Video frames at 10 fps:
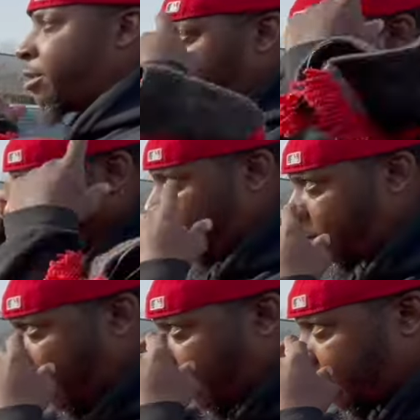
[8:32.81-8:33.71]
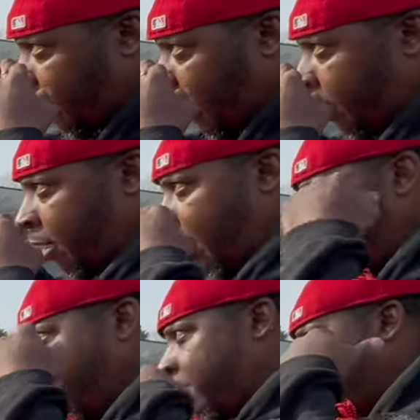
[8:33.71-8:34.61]
You got your
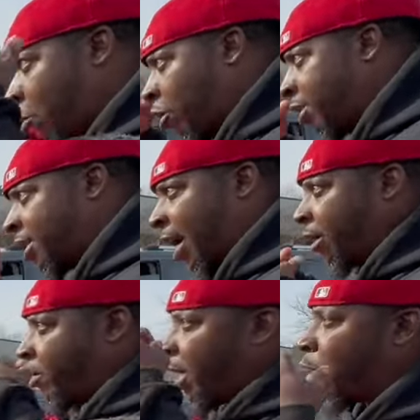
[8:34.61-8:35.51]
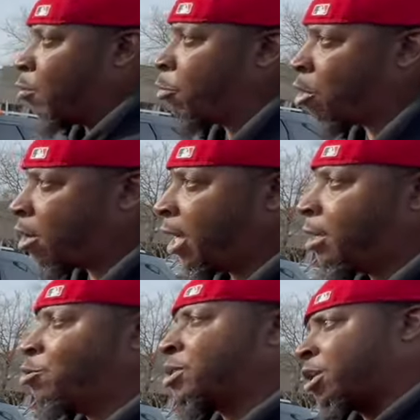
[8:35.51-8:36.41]
head all intact. You ain't got no bald
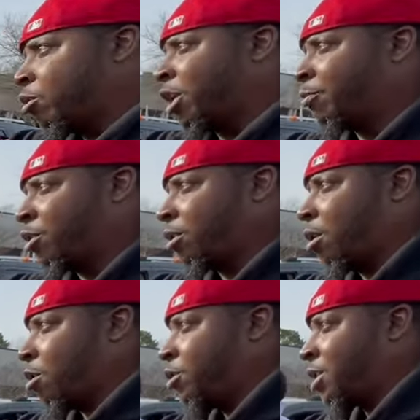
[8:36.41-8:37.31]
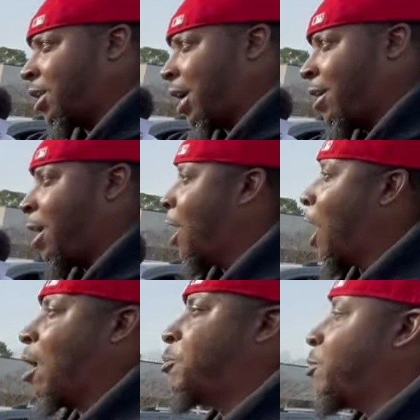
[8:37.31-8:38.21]
head. You still keeping the law. You see that?
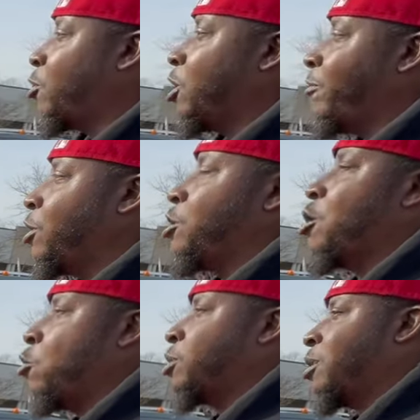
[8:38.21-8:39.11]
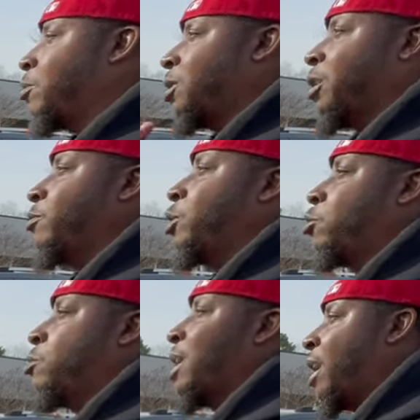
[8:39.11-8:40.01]
Our people don't even know some of the things we
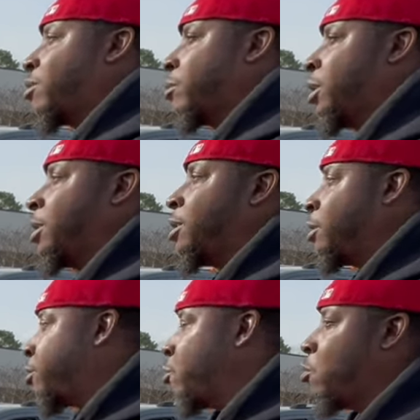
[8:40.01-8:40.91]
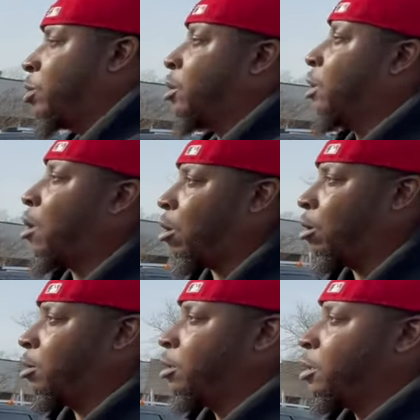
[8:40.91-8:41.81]
do naturally is in tune with the law.
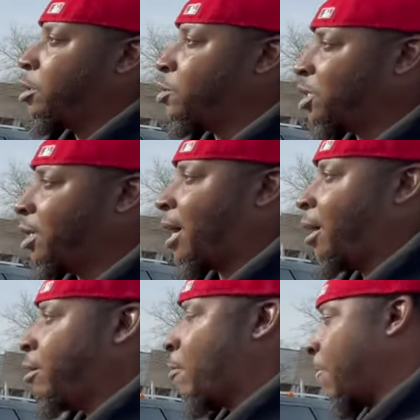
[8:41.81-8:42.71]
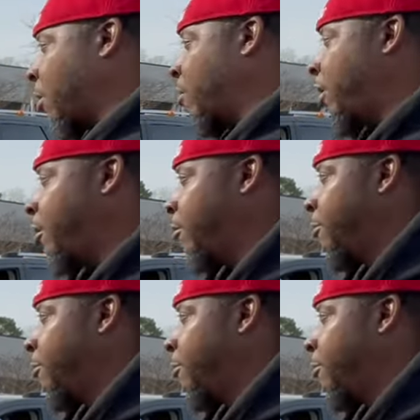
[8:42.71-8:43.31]
You see that? Go ahead.